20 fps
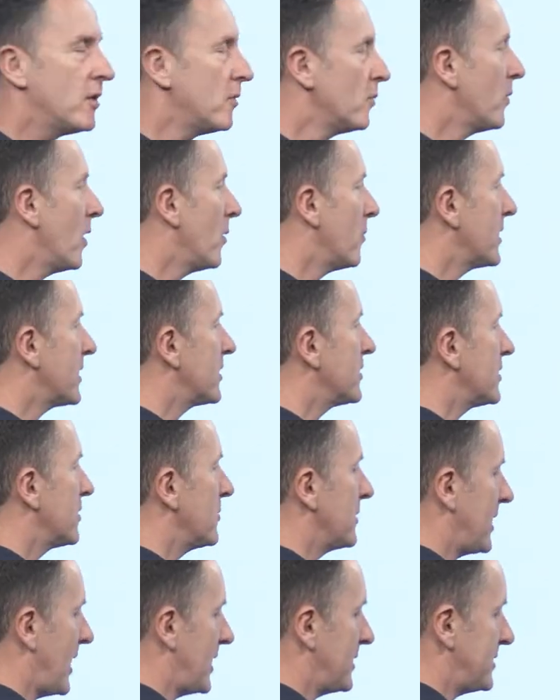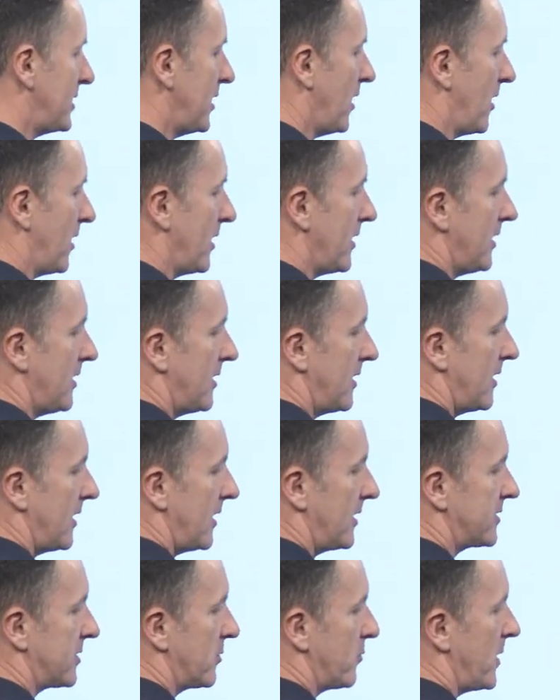What we can do with ACI
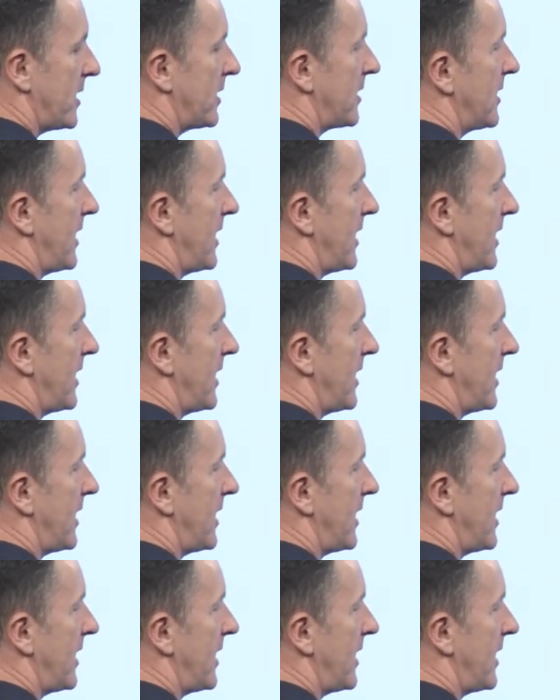is that we can